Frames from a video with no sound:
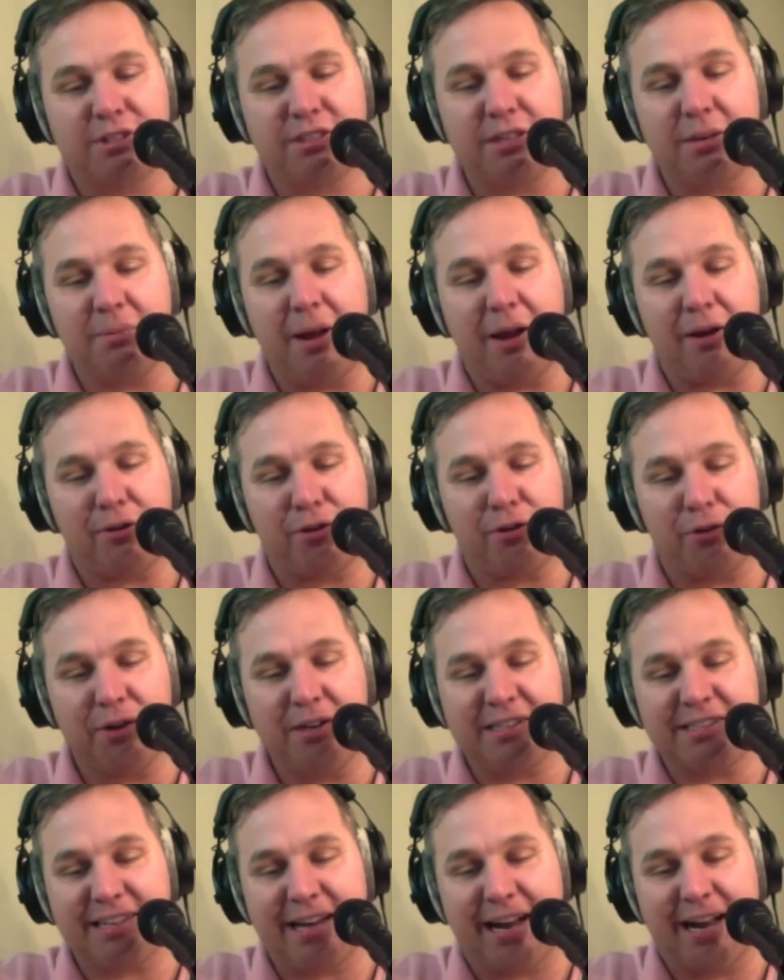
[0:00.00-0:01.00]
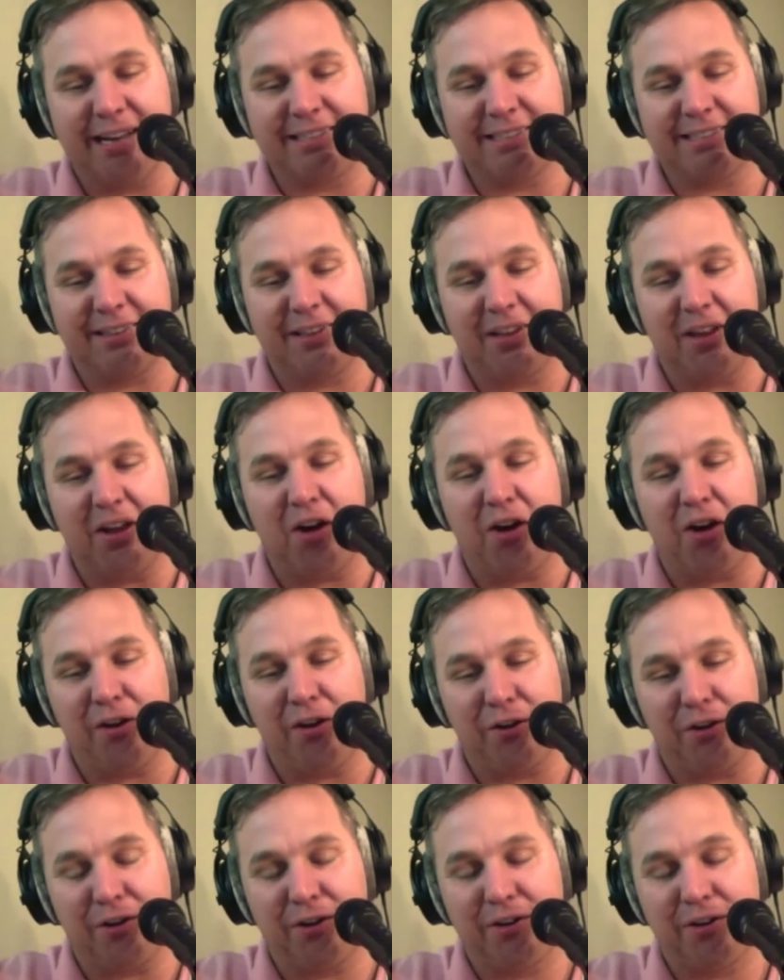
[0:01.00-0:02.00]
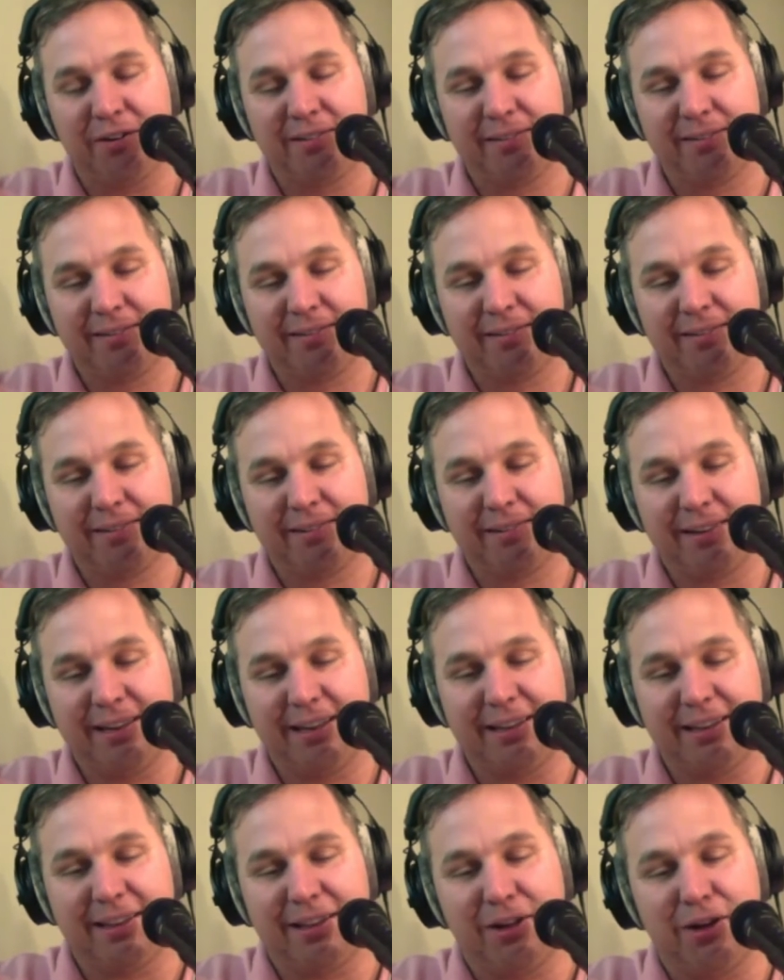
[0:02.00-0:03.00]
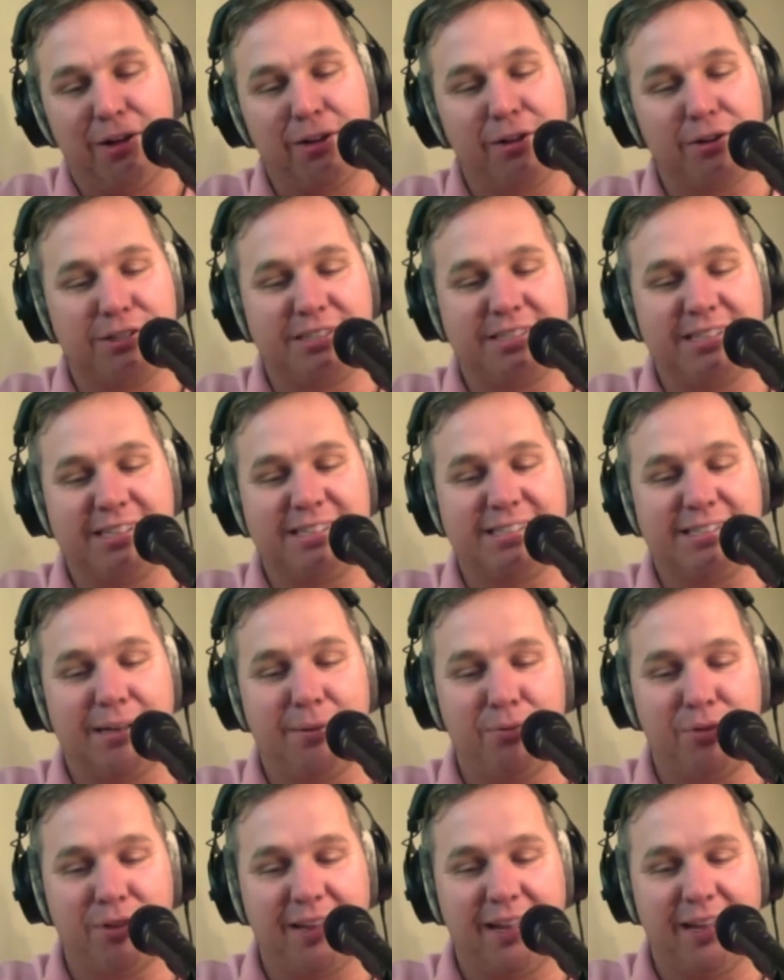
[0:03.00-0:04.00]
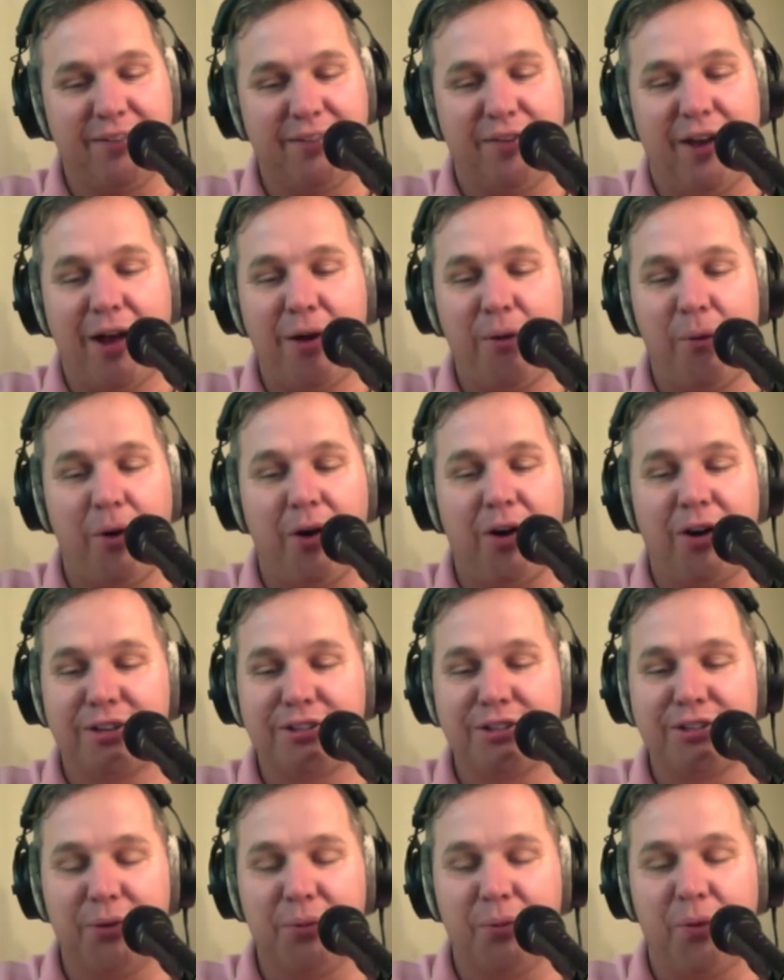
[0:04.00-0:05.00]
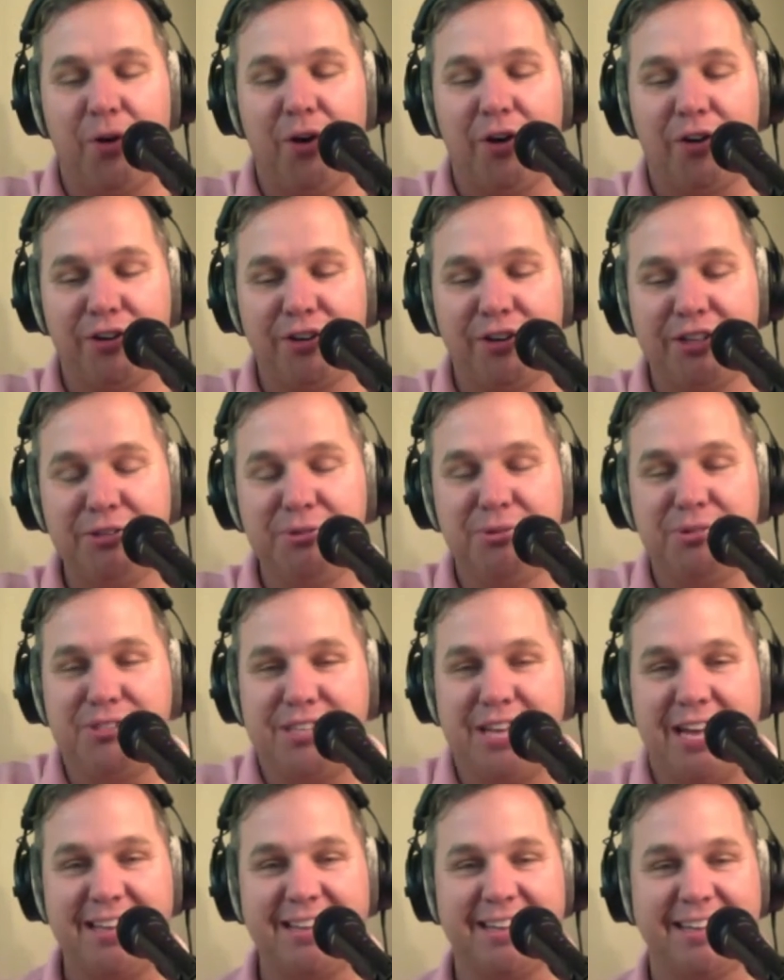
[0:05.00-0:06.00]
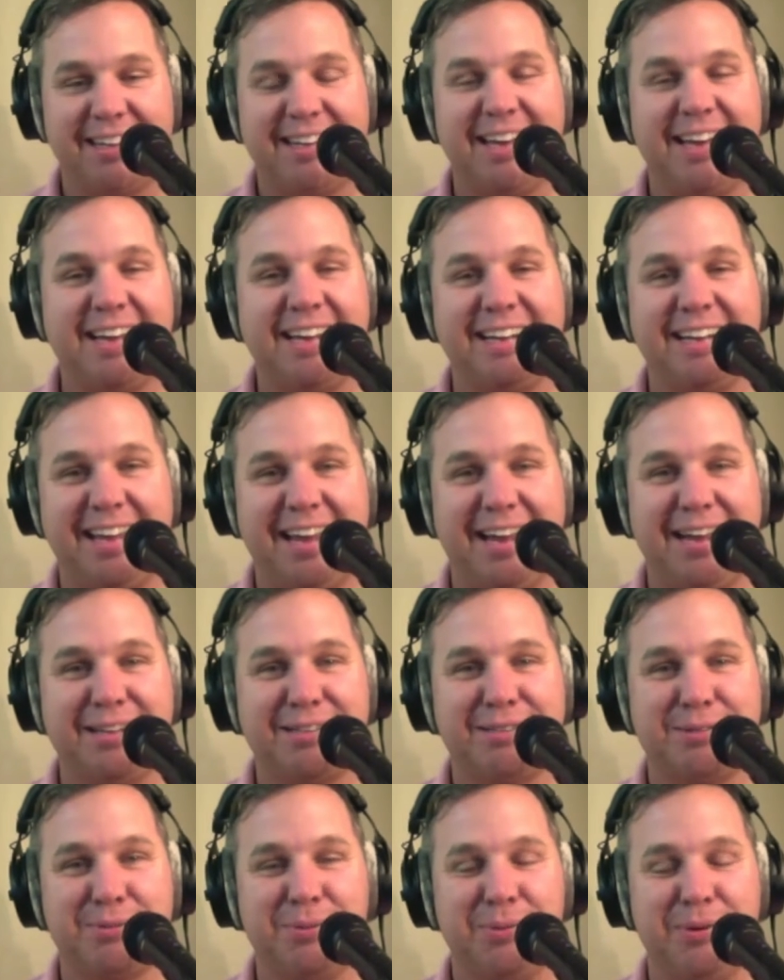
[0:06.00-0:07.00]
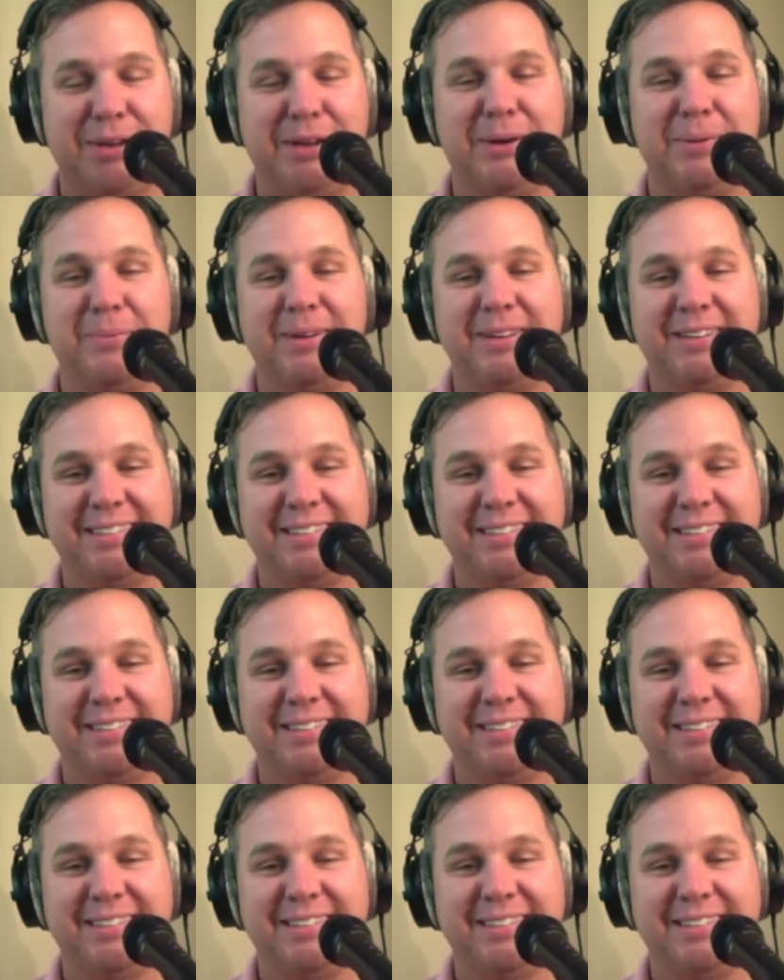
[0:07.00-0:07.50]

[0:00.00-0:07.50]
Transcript: somehow criticizing Lawler, and Lawler said something like, "If I walked on water, you'd say the king can't swim,"